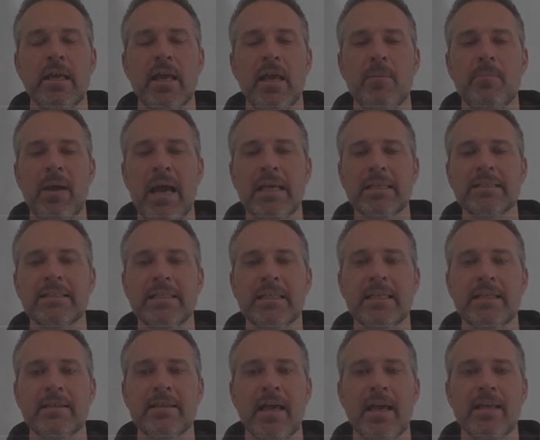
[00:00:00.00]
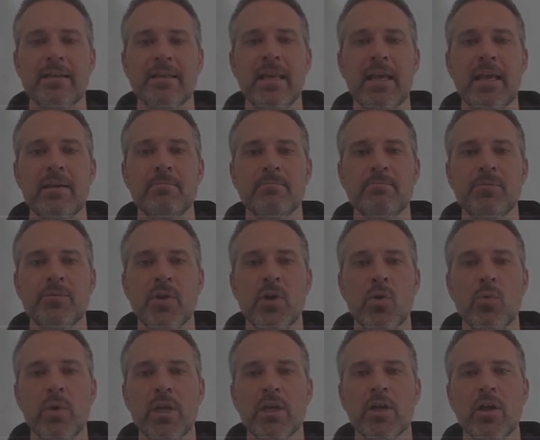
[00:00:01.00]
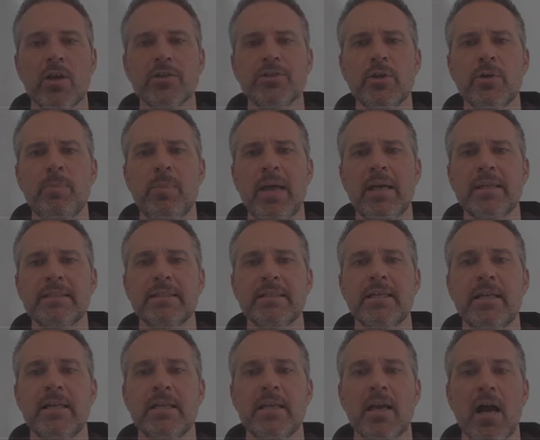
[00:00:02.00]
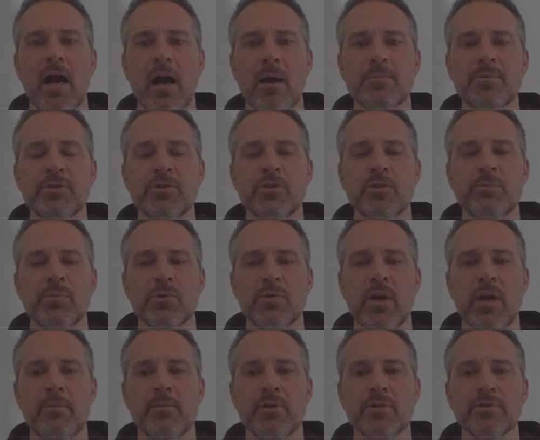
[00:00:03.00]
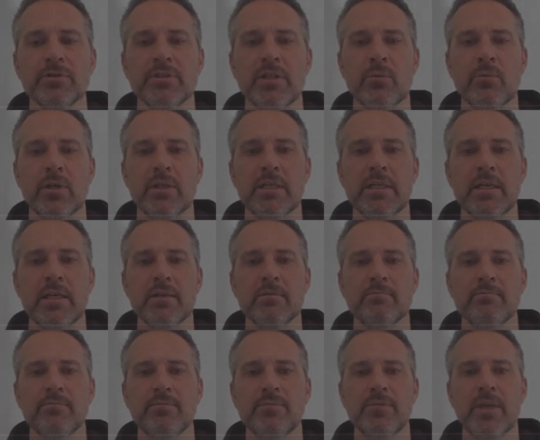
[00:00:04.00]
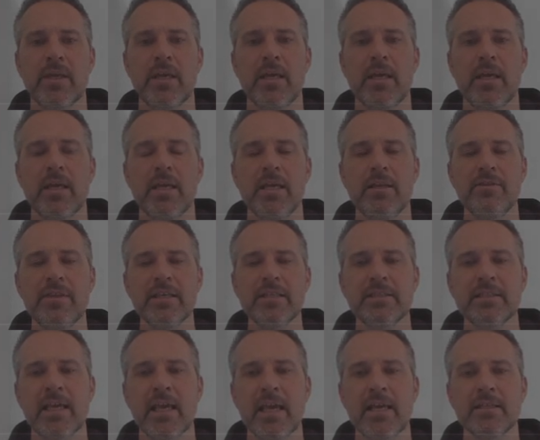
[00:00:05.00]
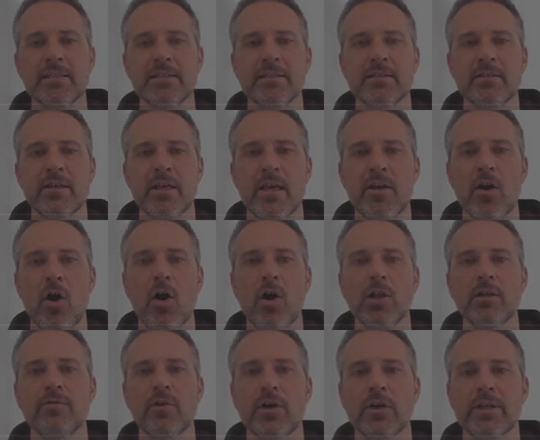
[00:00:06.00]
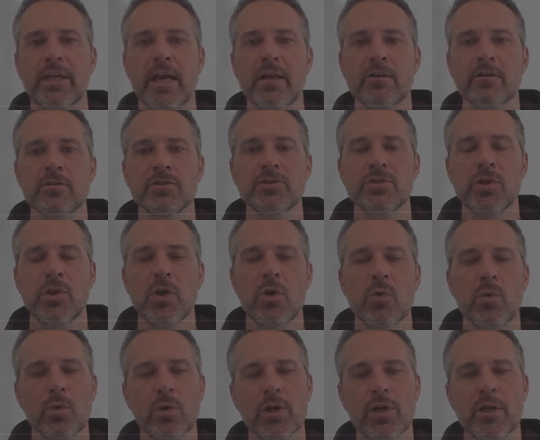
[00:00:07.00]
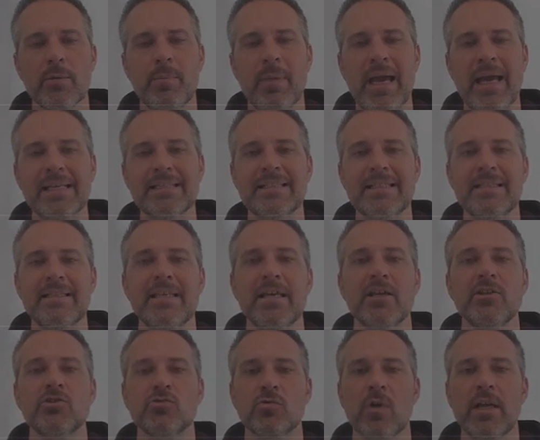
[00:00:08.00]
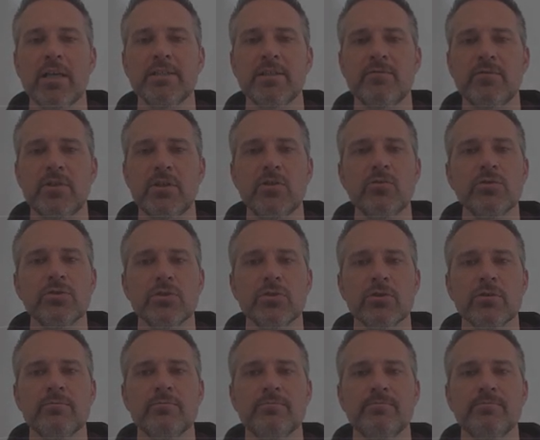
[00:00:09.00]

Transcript: passing in that name, we can also pass in any optional parameters that we'd need. In this case, and all of our getters, we're going to pass in the address of the user.